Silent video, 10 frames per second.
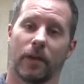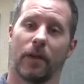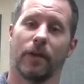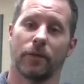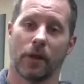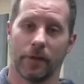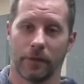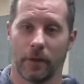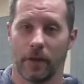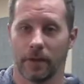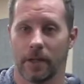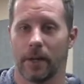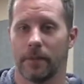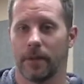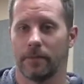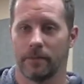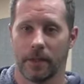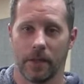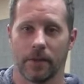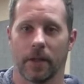I've taught for a long time and I
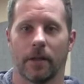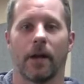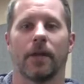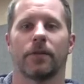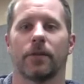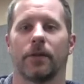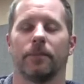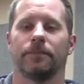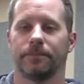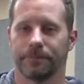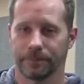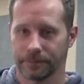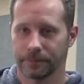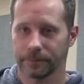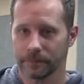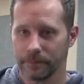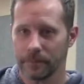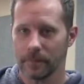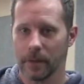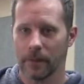teach that a lot, so
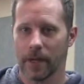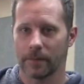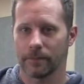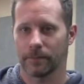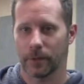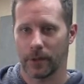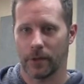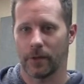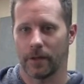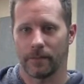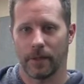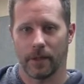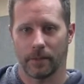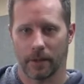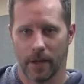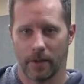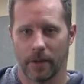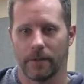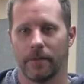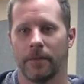I've gotten pretty good at being able to count
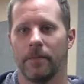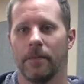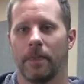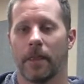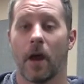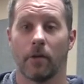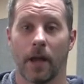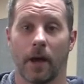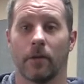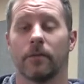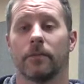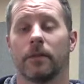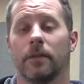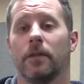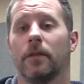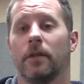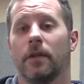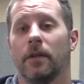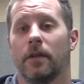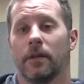it out loud.
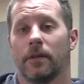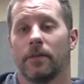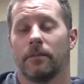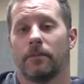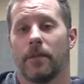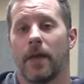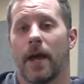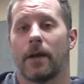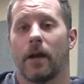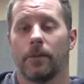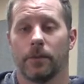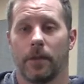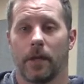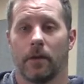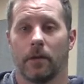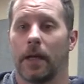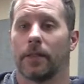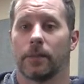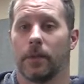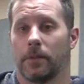That helps me out a
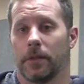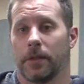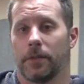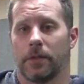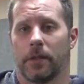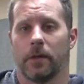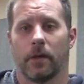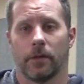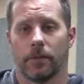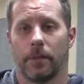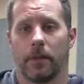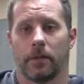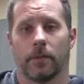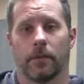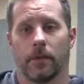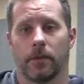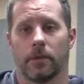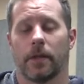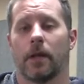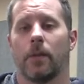lot to be able to understand all those beat
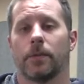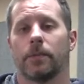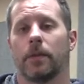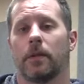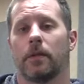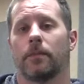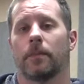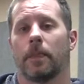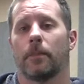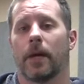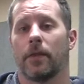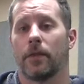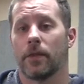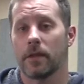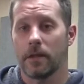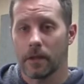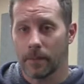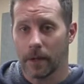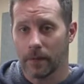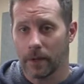subdivisions. That helps me by thinking
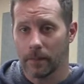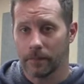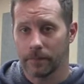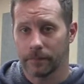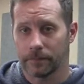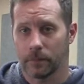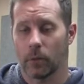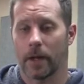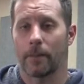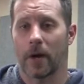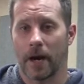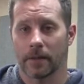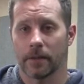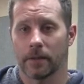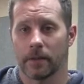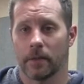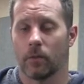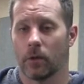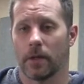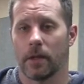about them when I practice
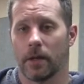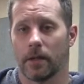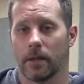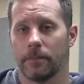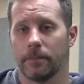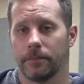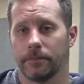and working on them.